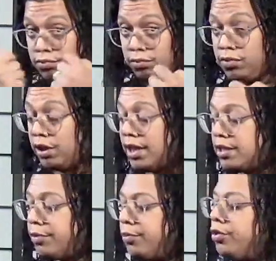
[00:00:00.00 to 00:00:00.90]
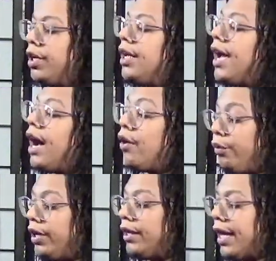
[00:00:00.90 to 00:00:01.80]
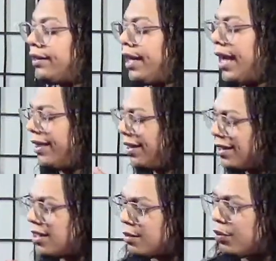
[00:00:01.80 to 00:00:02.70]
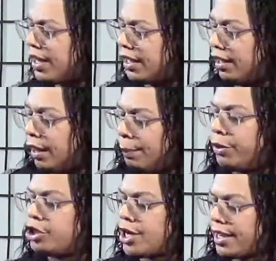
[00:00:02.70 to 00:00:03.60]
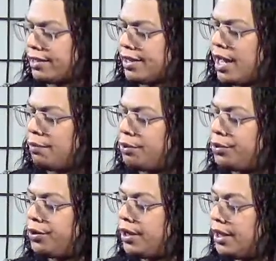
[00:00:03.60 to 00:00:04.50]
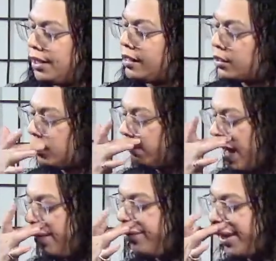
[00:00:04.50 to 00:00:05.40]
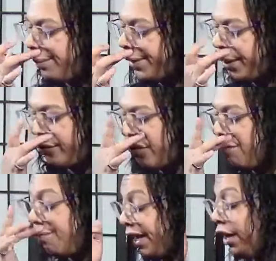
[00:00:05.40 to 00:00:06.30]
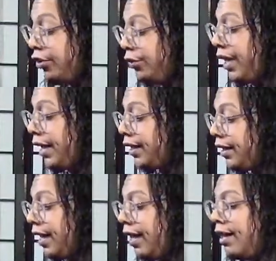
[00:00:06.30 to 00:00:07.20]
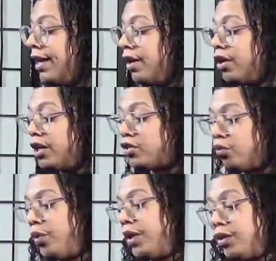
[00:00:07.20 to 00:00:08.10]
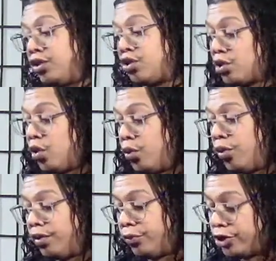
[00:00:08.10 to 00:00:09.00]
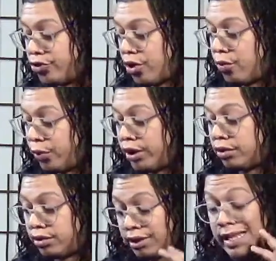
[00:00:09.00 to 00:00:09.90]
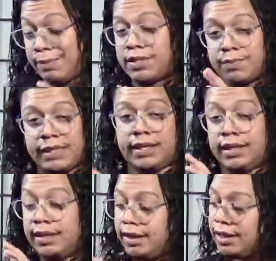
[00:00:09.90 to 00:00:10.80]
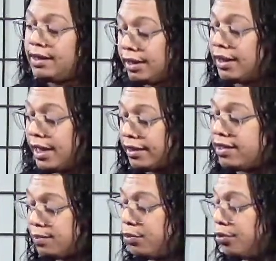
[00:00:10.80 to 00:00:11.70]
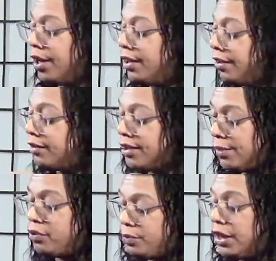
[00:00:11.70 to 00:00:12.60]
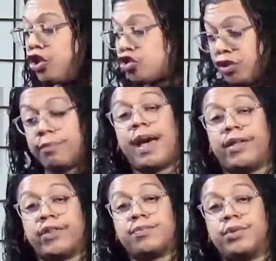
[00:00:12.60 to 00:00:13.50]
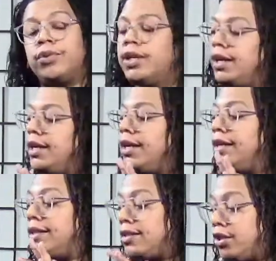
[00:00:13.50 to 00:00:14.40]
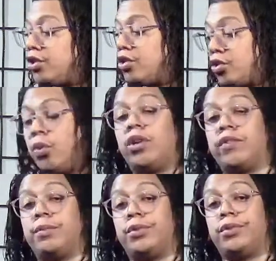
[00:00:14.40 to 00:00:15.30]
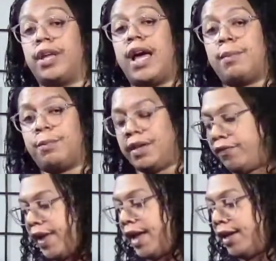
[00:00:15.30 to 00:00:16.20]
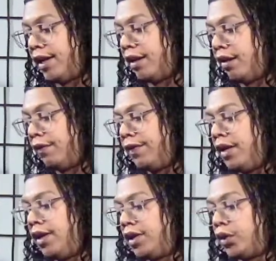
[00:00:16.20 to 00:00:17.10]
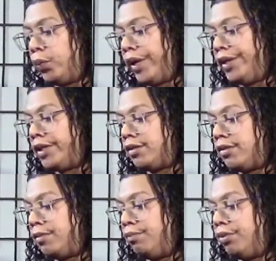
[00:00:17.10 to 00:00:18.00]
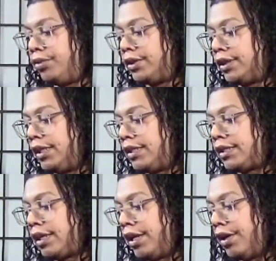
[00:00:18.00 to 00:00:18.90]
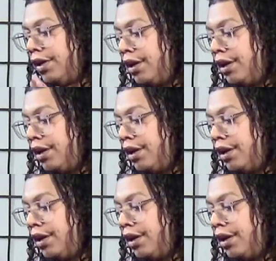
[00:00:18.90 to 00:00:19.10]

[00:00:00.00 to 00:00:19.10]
to lace up the boot. I really like that. I think this is more like a lumberjack style boot is the vibe that I'm getting from it, but I do like it a lot. It's really the sole. What keeps me looking at this boot and keeps me intrigued by this boot is the sole of the boot. I'm a big fan of the way this boot is here.